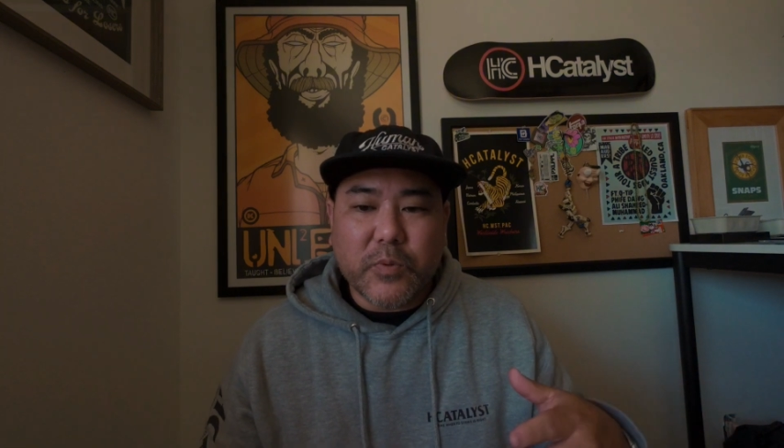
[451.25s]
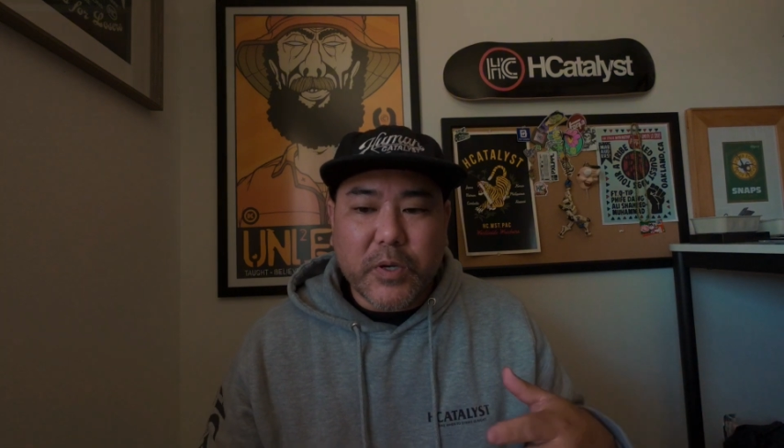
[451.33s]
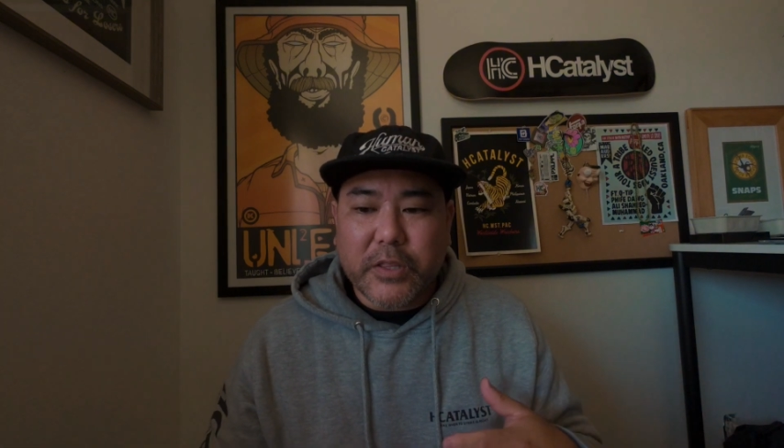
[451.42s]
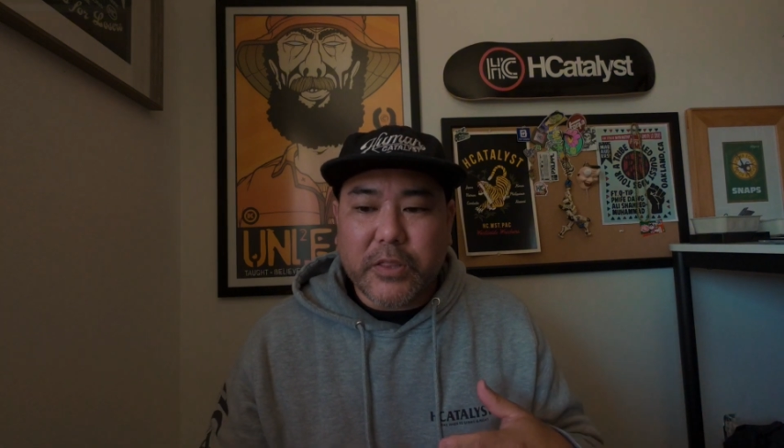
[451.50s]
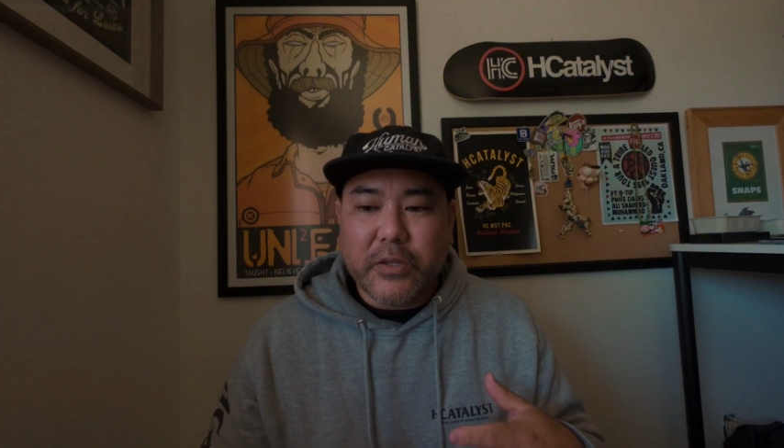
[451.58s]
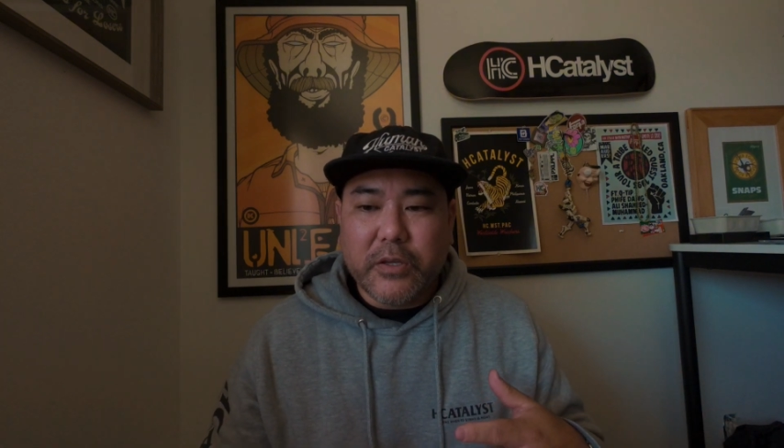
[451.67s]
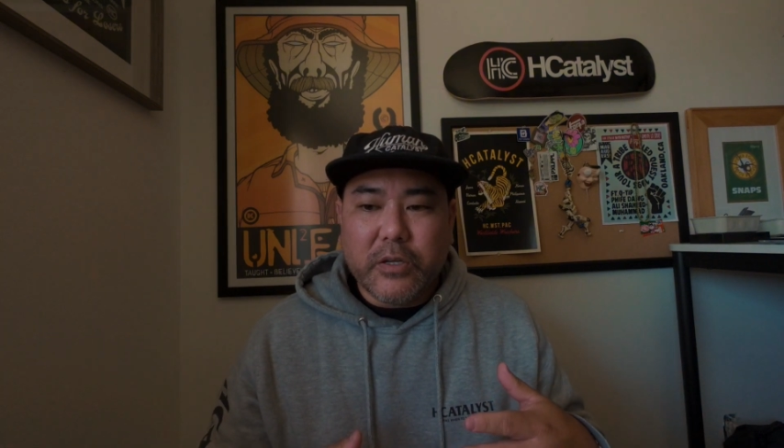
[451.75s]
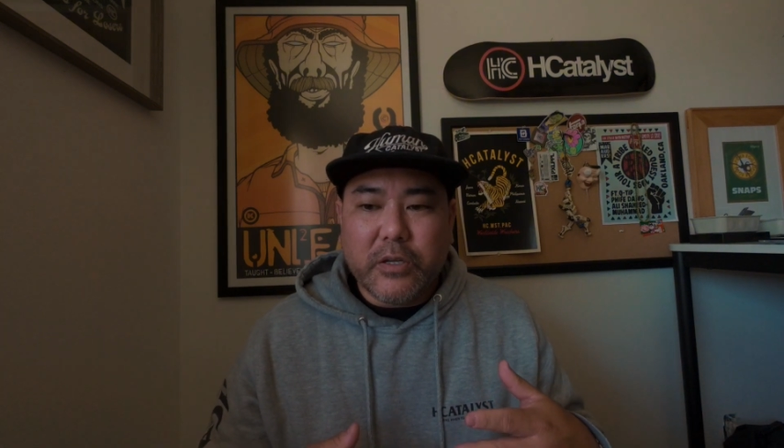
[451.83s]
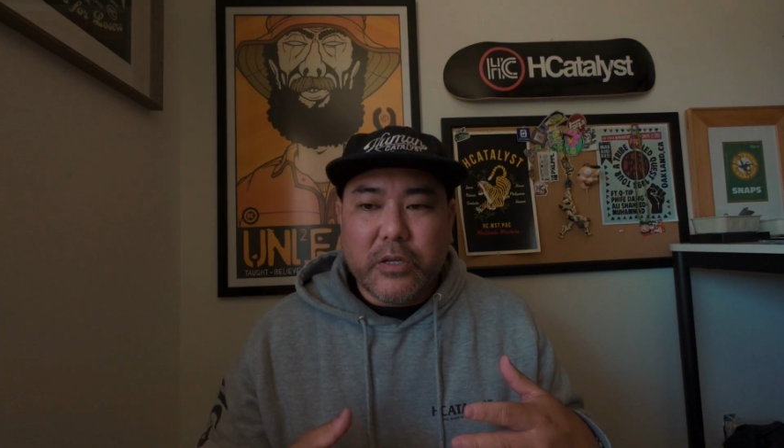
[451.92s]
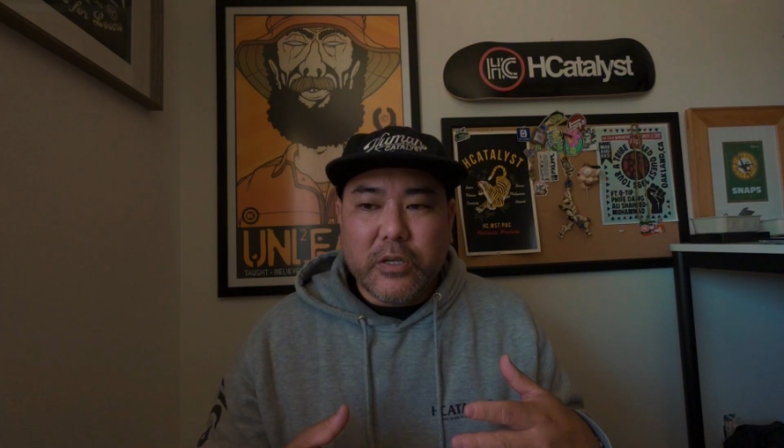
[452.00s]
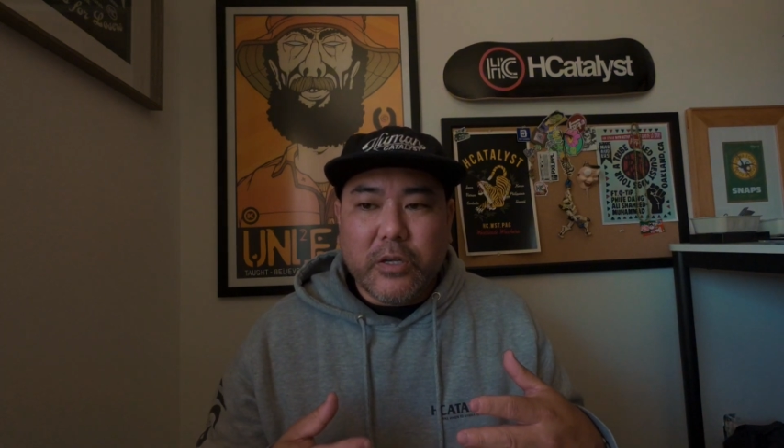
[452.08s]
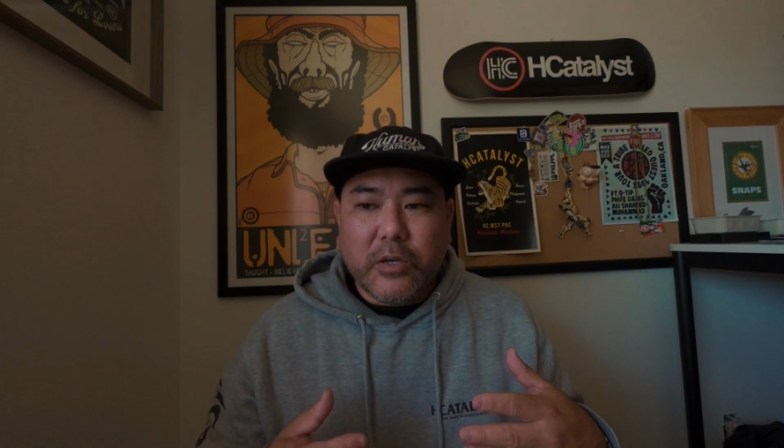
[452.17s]

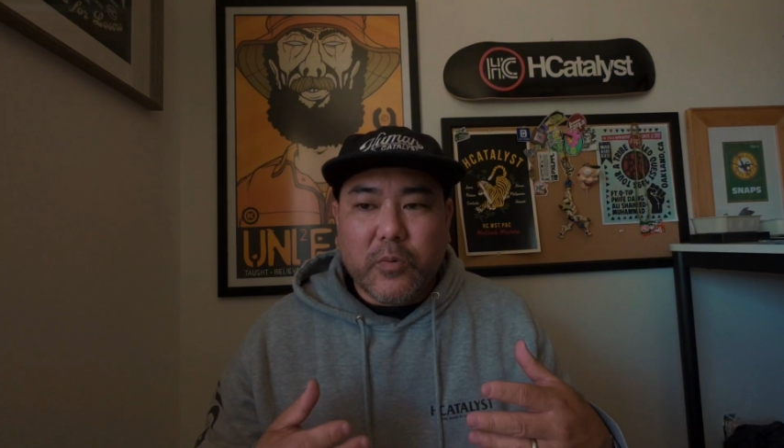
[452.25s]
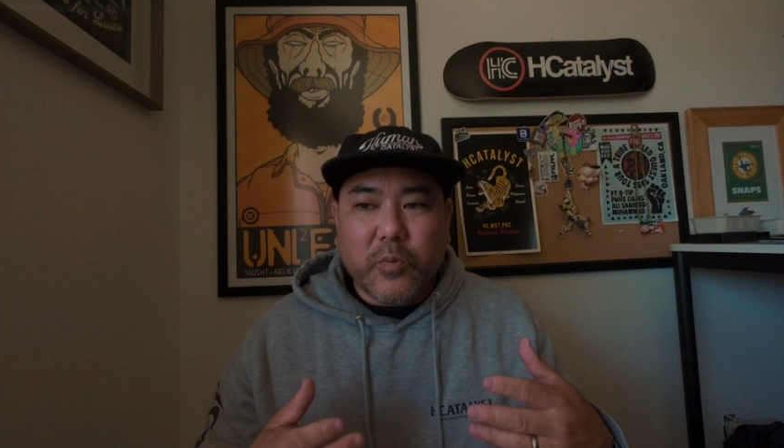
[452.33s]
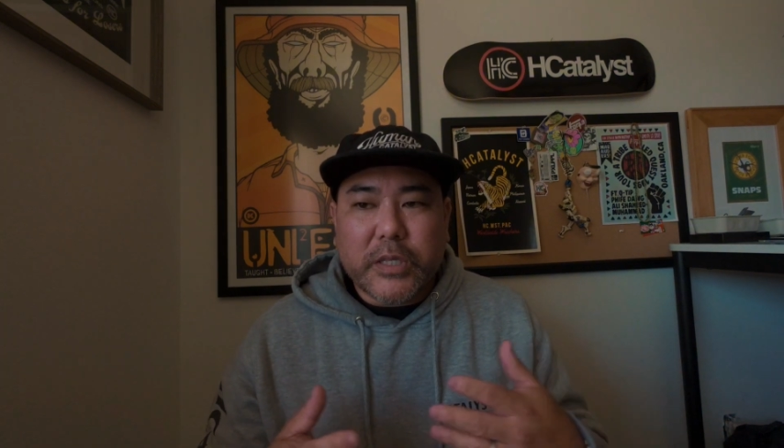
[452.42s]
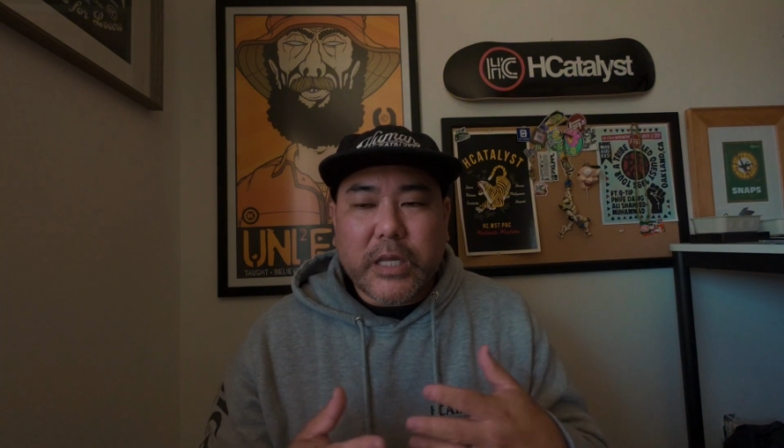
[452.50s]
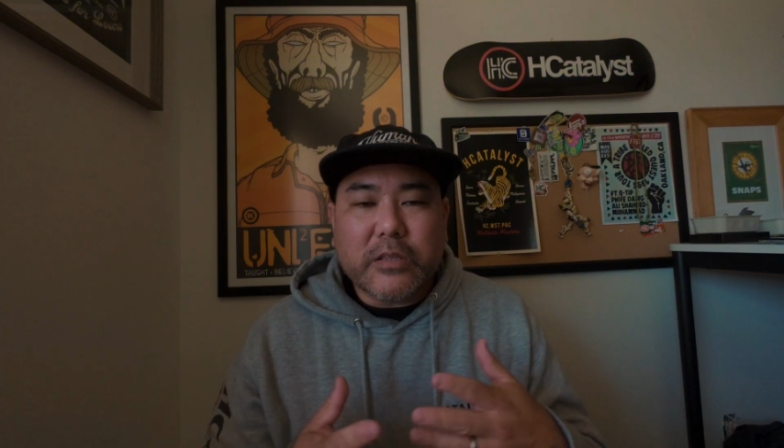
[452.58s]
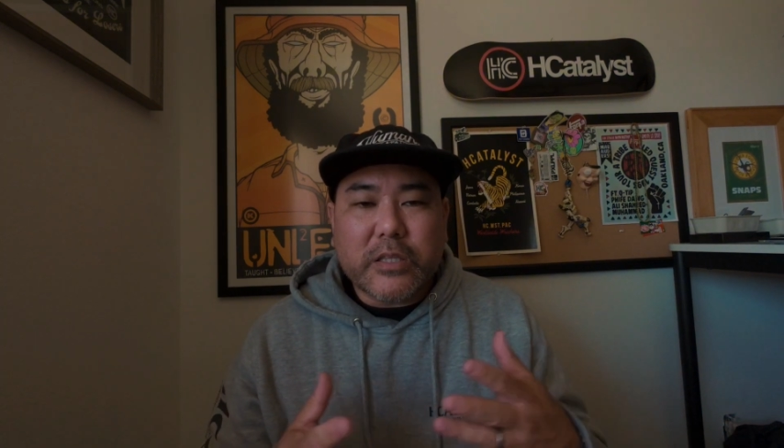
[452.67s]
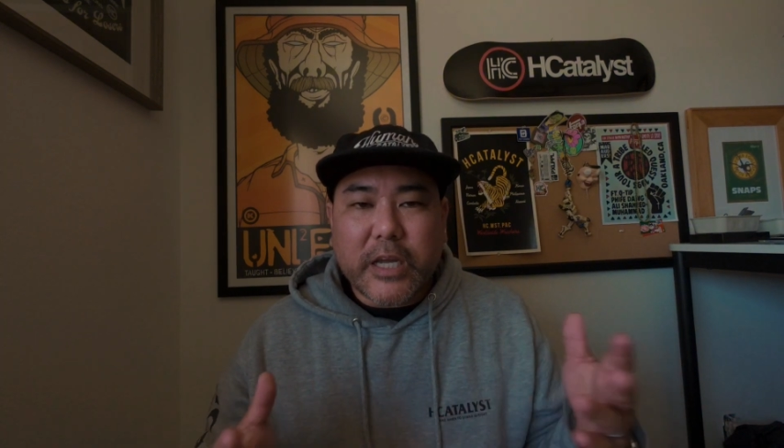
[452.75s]
without the